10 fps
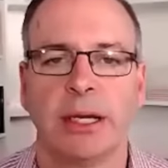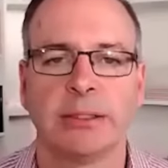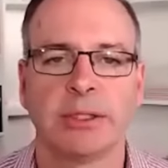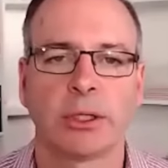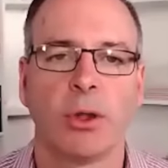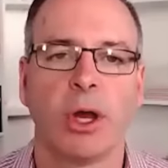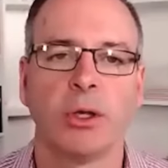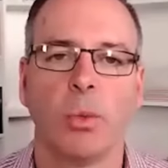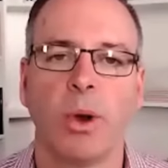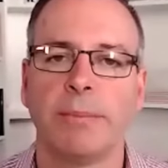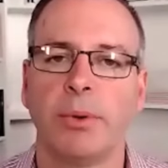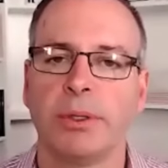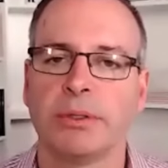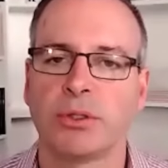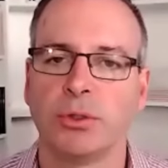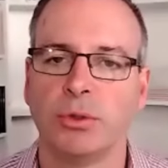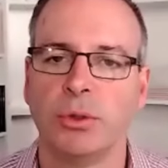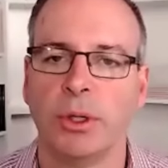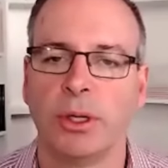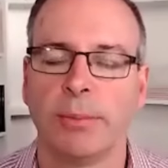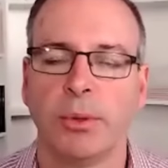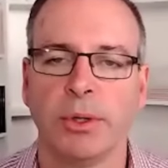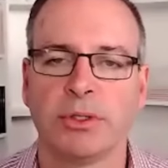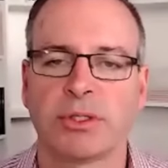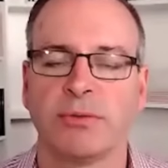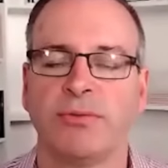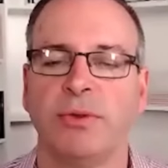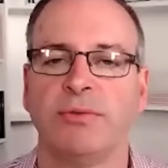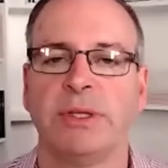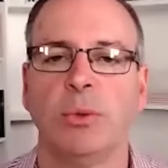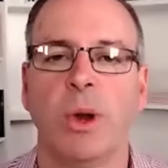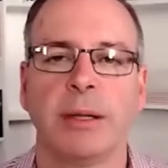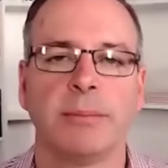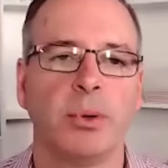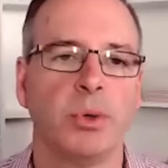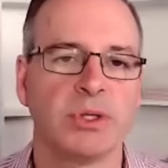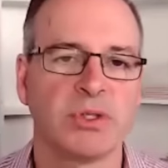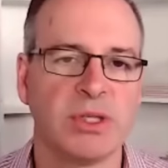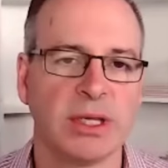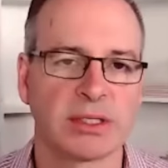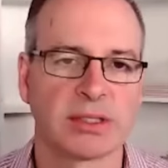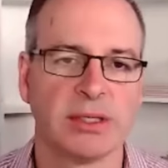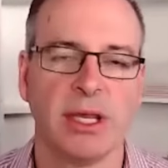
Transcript: declined 1.2 points to 51.6.